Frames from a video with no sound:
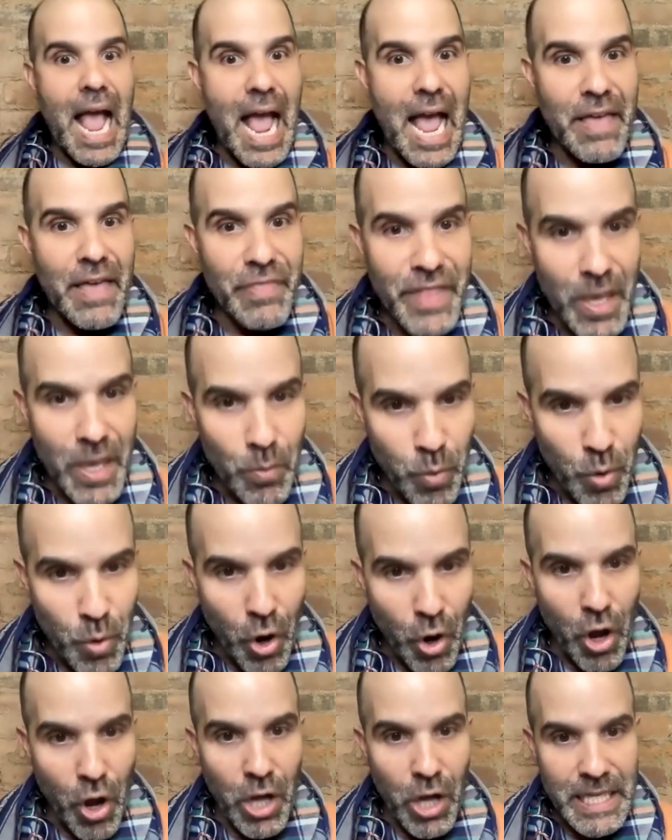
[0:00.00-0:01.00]
And they were
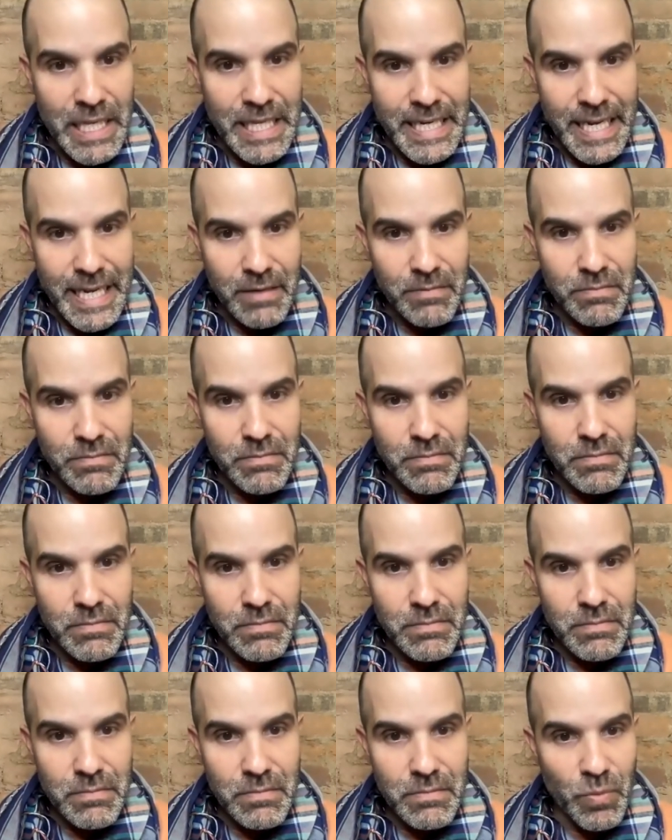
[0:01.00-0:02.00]
all in it
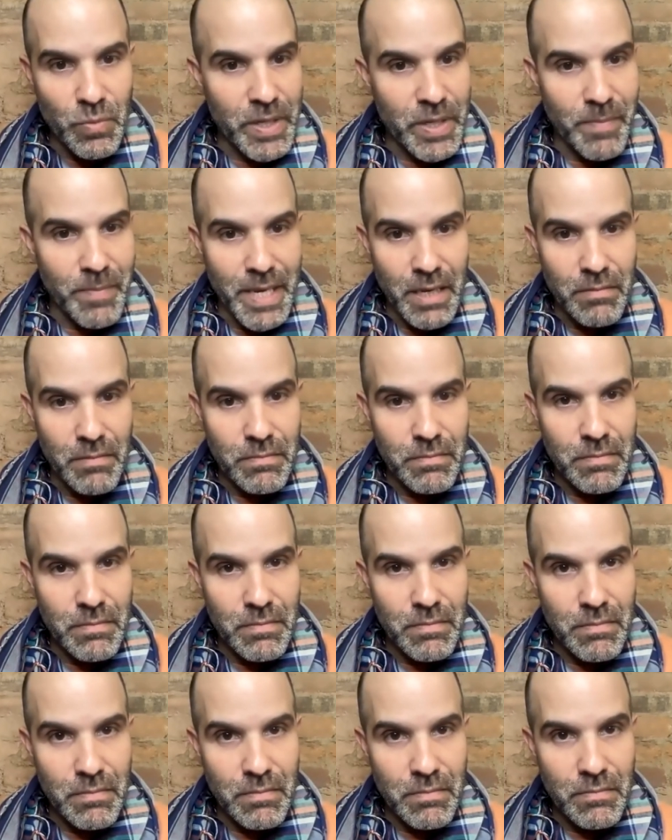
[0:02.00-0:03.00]
with me.
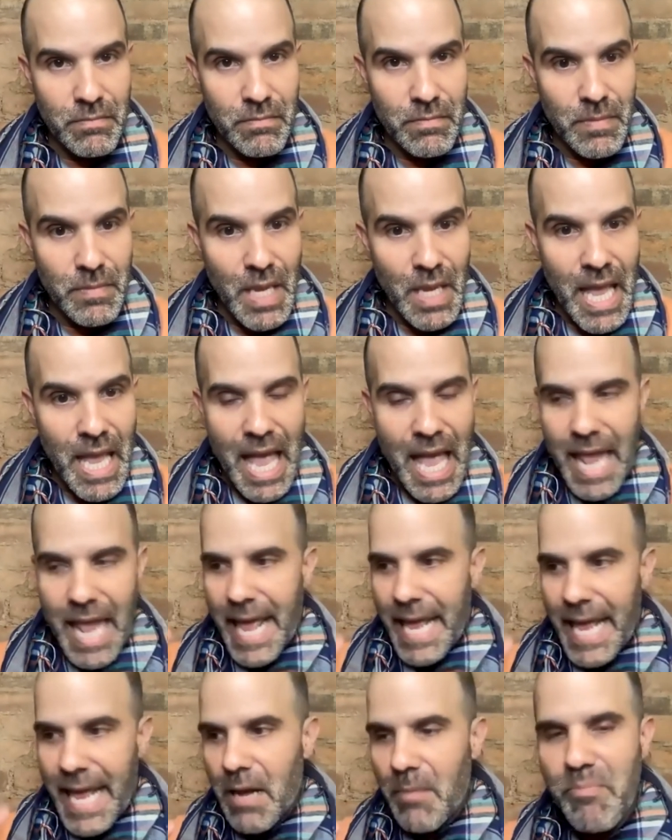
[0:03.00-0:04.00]
And
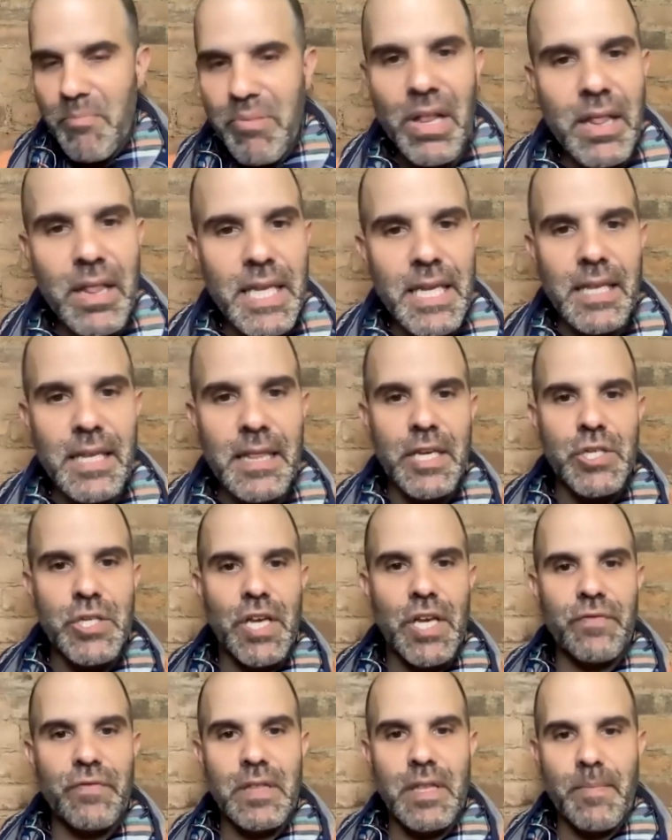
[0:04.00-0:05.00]
I completely
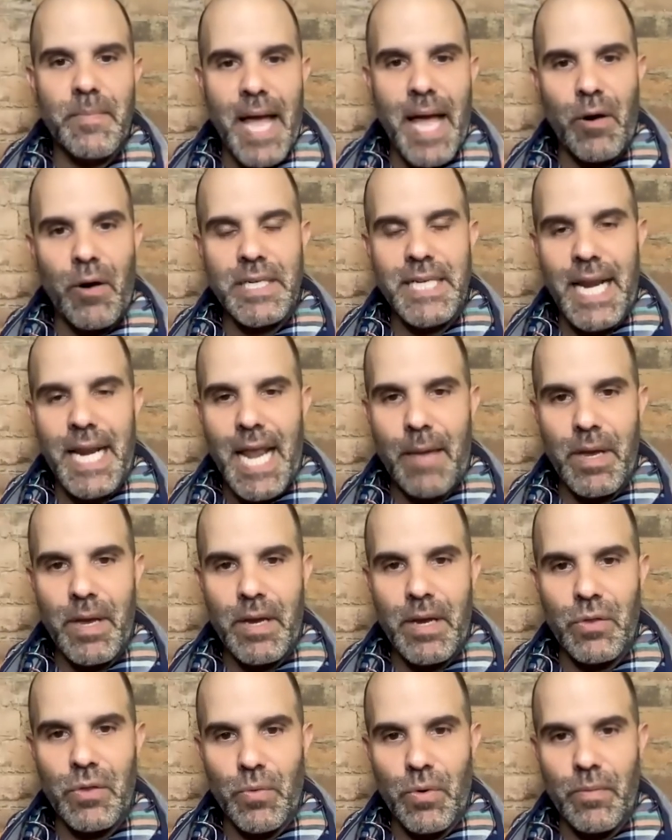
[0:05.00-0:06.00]
shifted the power
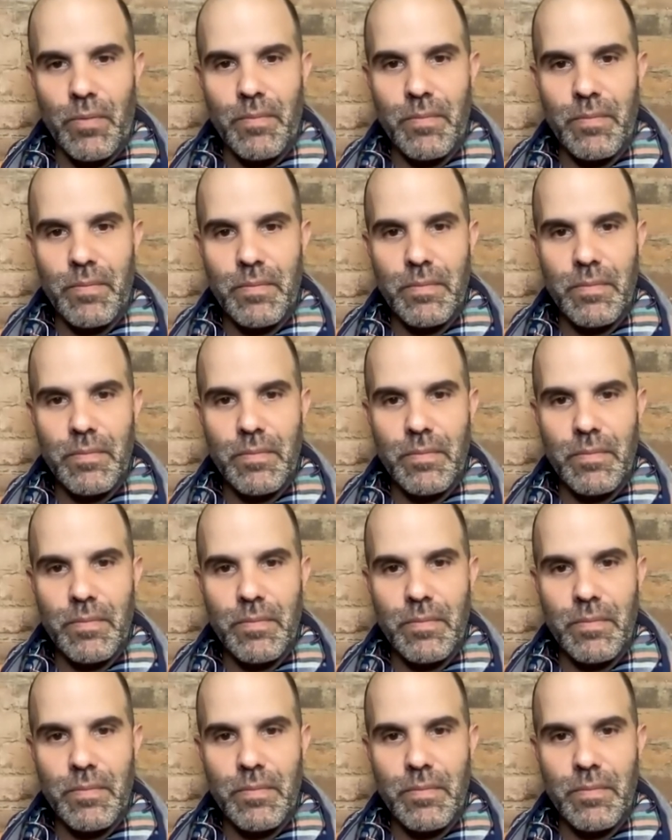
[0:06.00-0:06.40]
dynamic in the room.